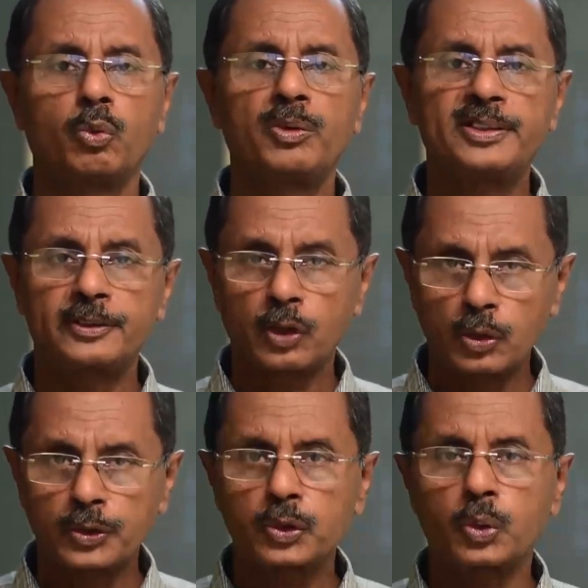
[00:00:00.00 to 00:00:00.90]
which is
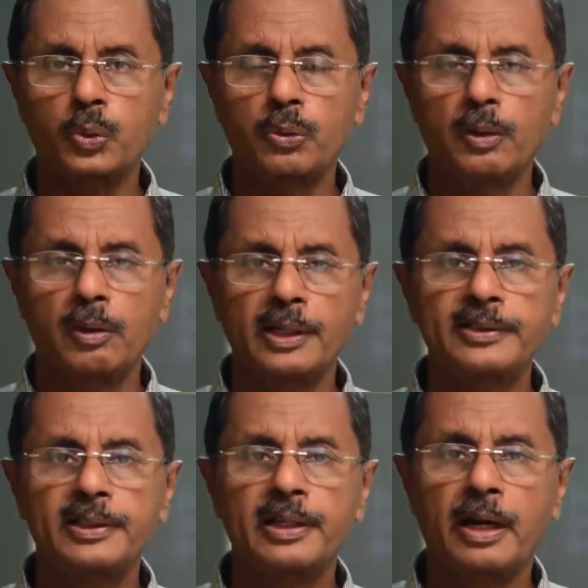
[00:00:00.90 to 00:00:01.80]
also, I
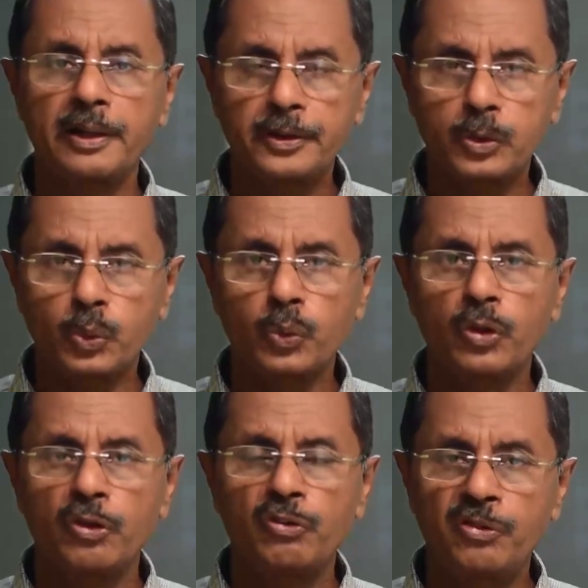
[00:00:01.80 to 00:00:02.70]
think, hiked to
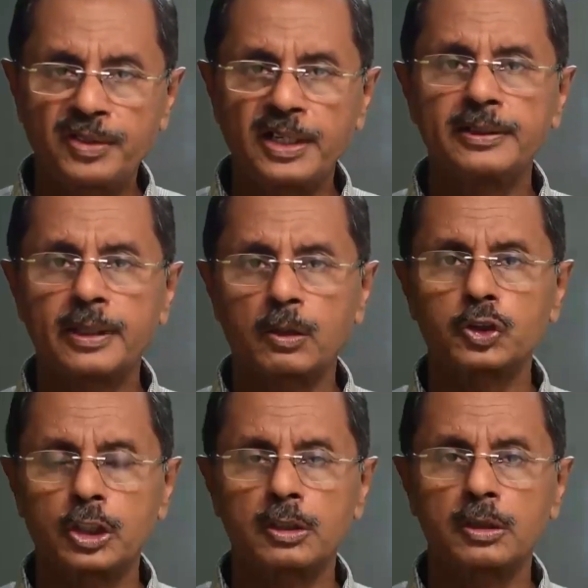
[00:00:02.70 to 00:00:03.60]

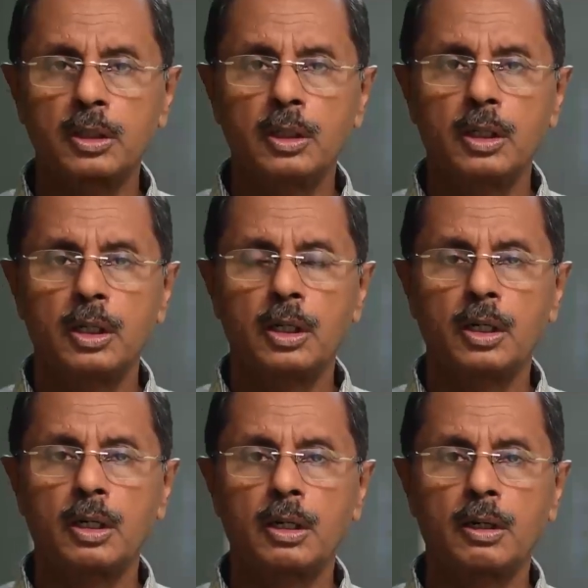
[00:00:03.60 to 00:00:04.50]
15,000
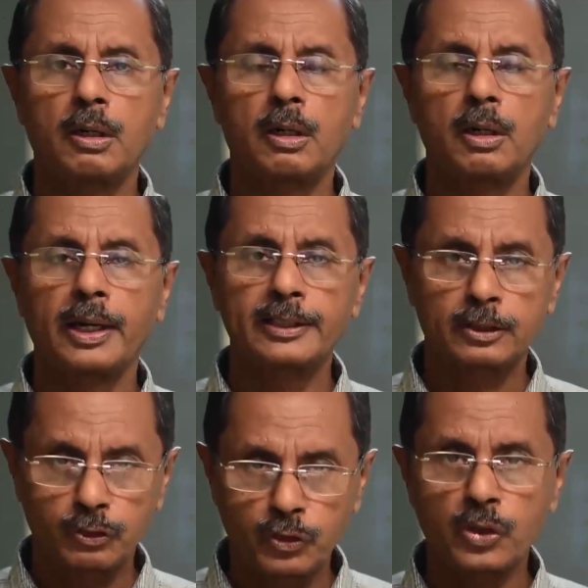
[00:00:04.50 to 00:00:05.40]

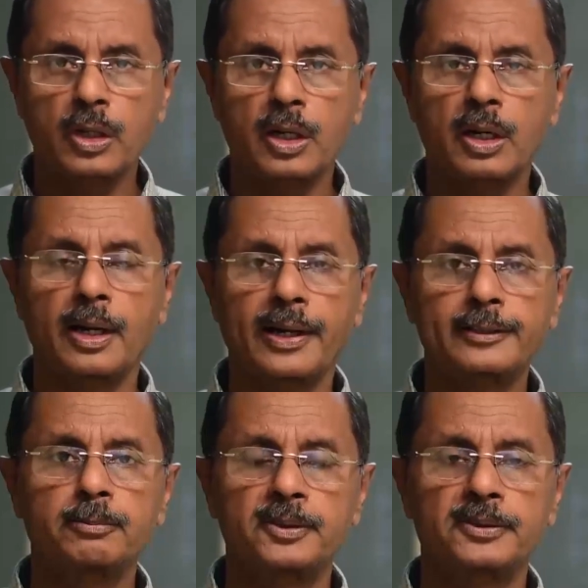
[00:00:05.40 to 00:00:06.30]
as funeral
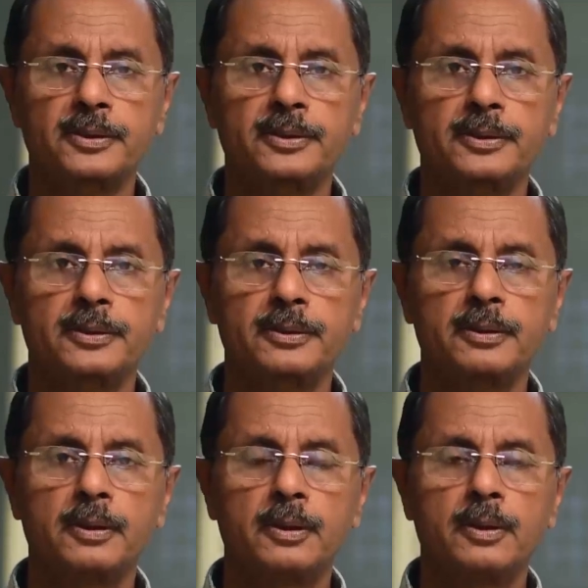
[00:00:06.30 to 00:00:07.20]
expenses.
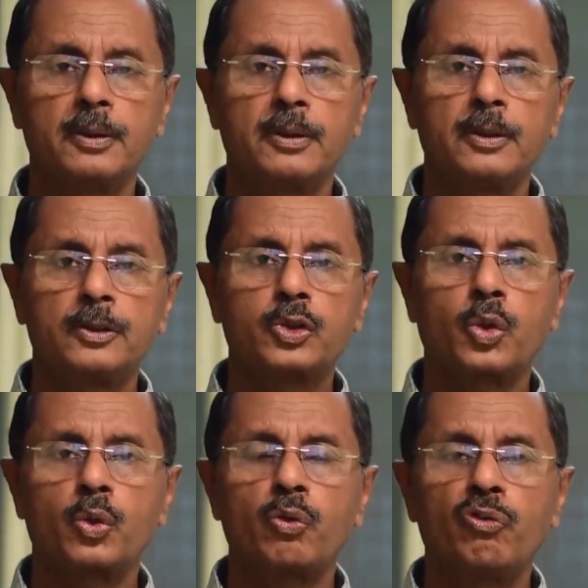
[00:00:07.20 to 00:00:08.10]

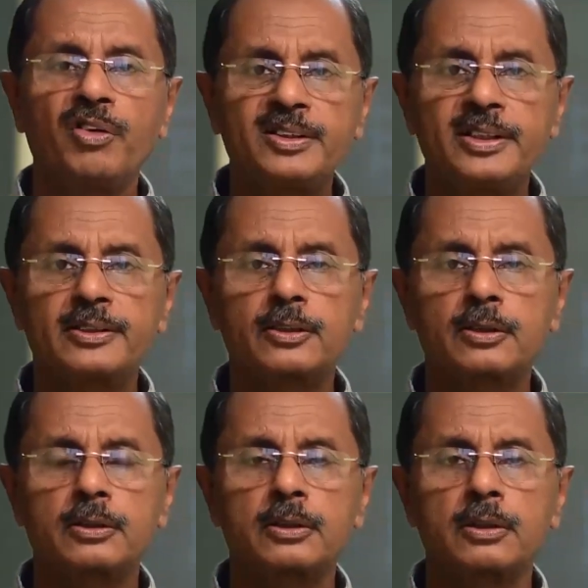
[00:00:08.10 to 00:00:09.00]
So with
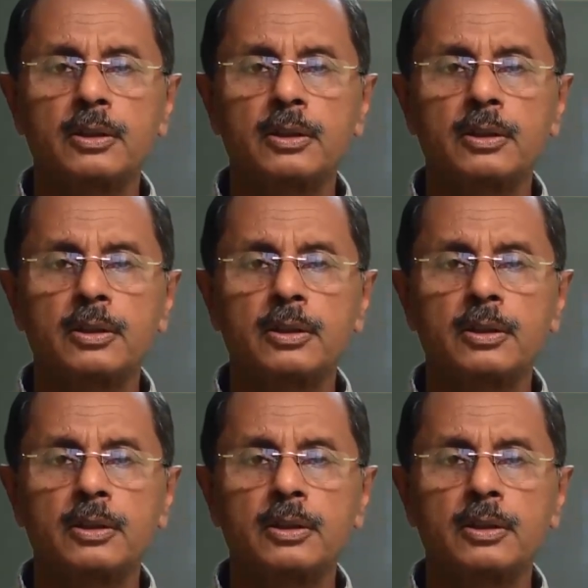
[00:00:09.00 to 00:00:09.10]
this